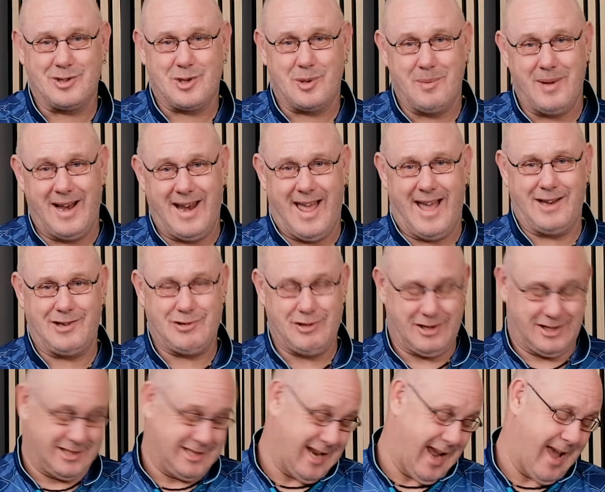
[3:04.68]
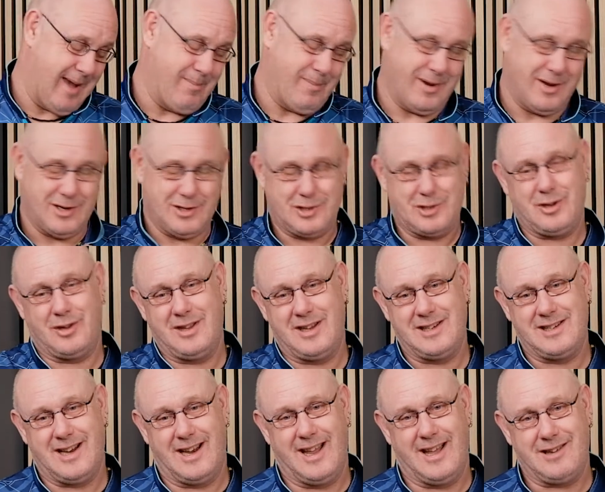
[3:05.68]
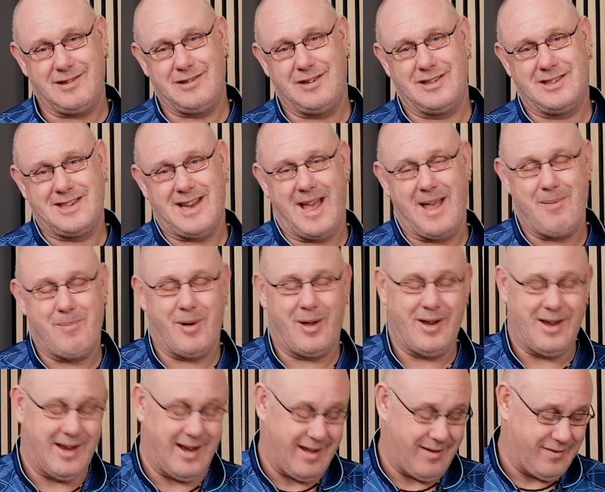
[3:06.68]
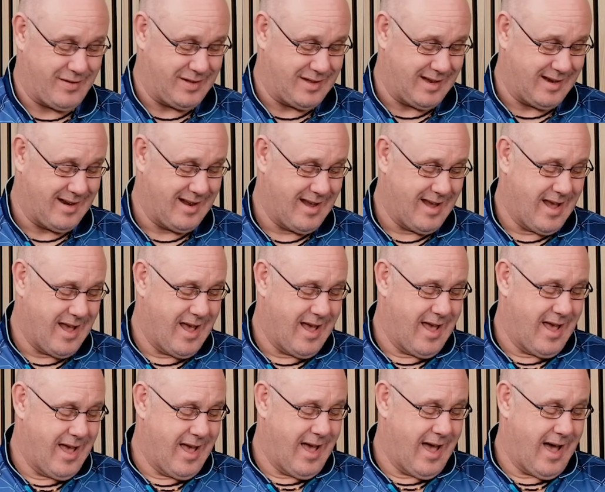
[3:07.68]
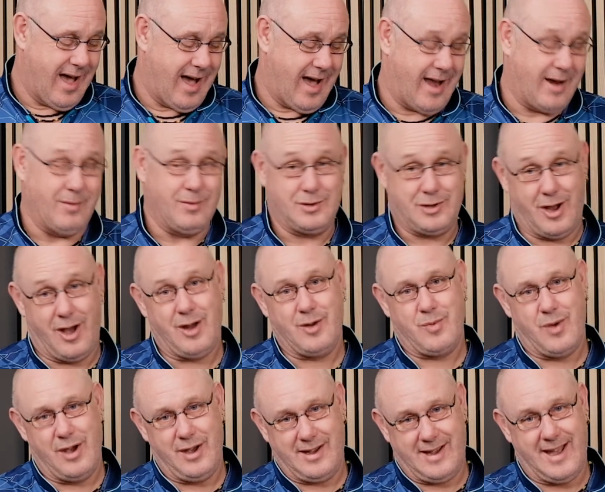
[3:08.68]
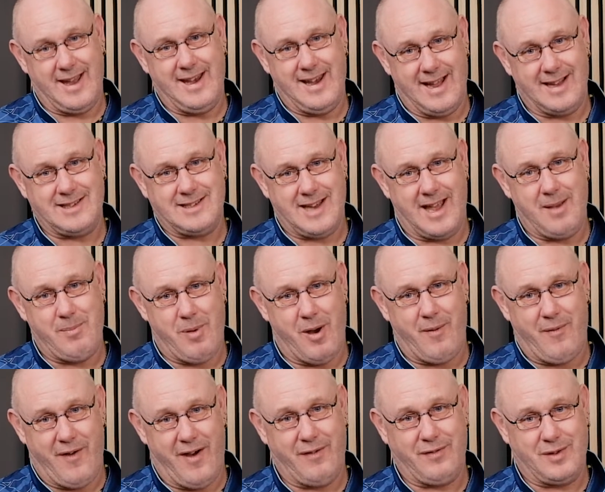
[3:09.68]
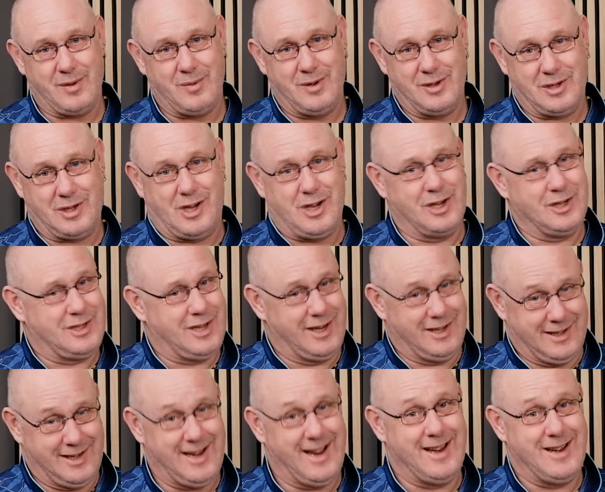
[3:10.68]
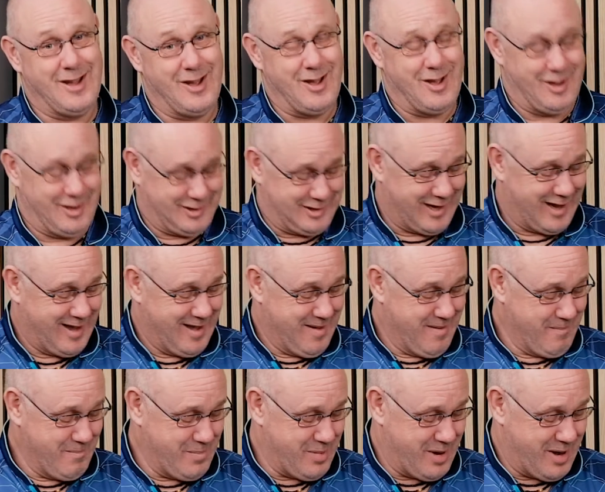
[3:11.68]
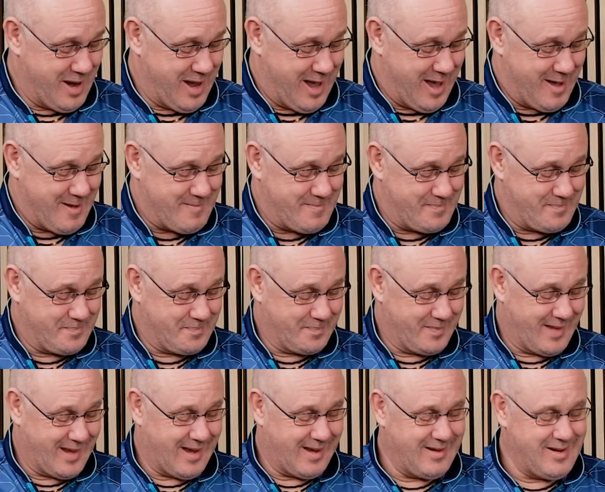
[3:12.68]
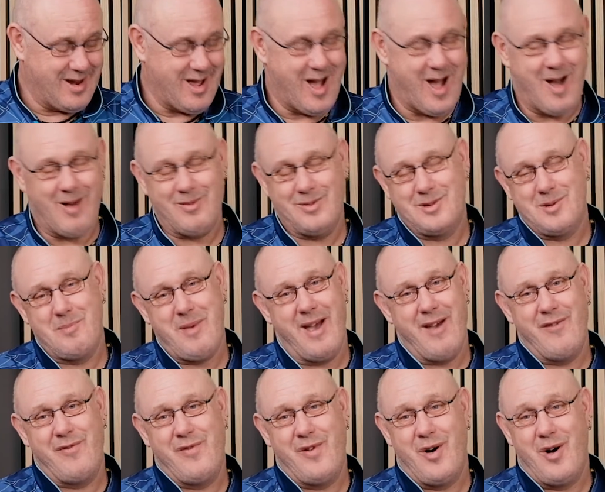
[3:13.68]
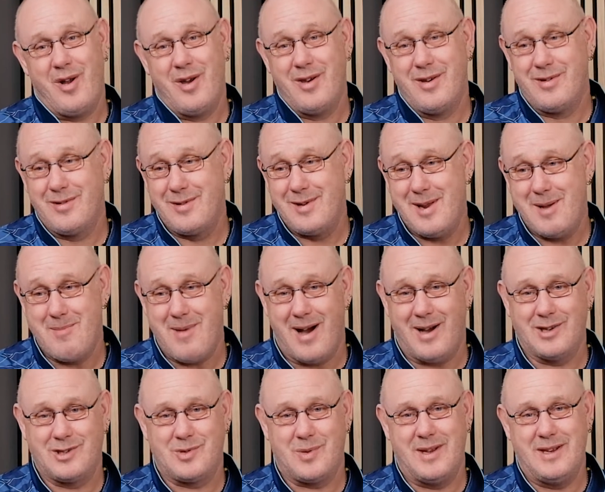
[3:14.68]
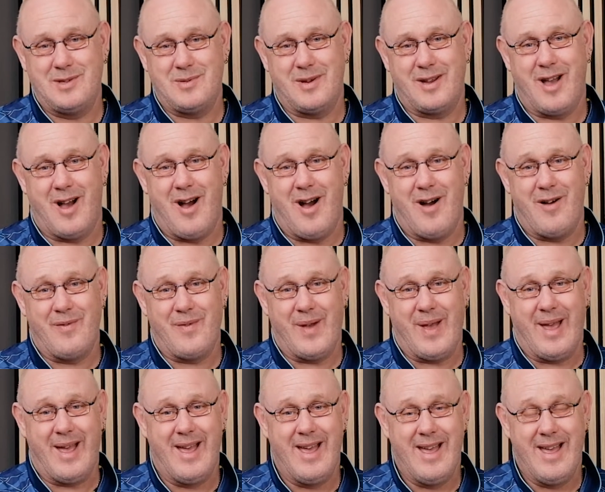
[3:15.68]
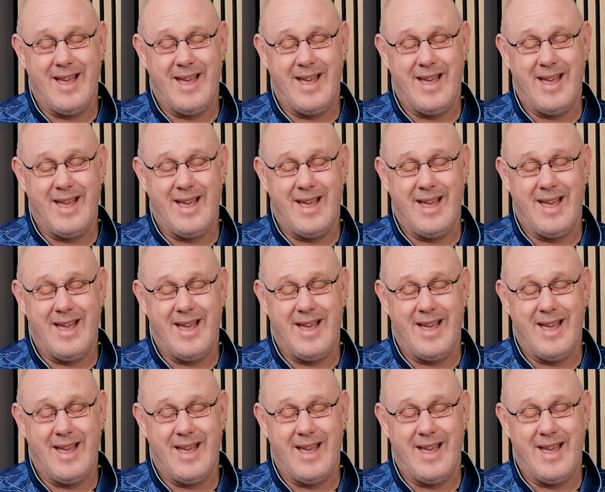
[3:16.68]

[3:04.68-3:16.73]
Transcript: some electric tape, and I stuck this electric tape on and everything, and it was hard work getting that tape off afterwards because it did hurt. But no, it was a bit of fun. The amount of tweets we got off it,